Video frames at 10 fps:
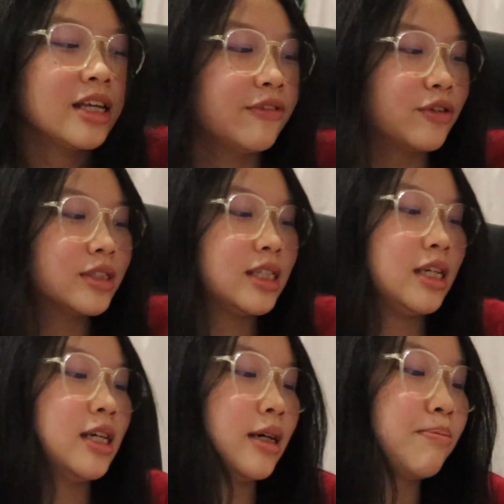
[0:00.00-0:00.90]
If you see
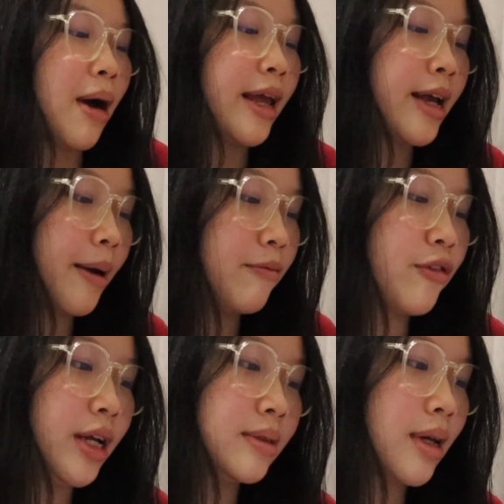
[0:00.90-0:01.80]
here, my time
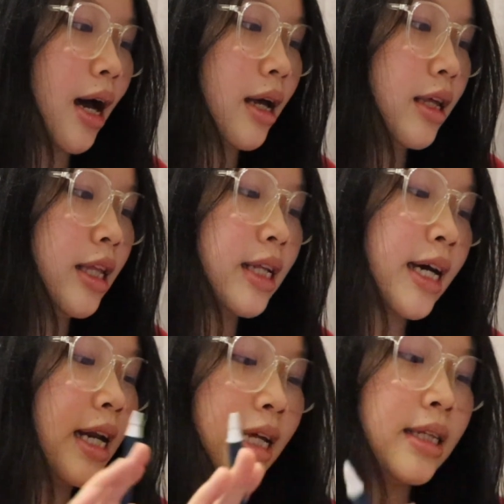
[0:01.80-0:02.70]
frame in the
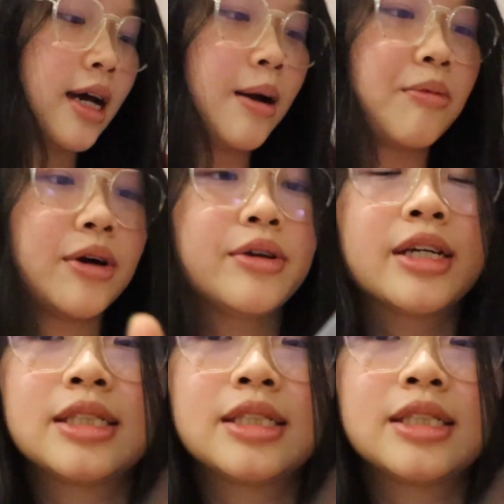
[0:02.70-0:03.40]
calendar app, right, you can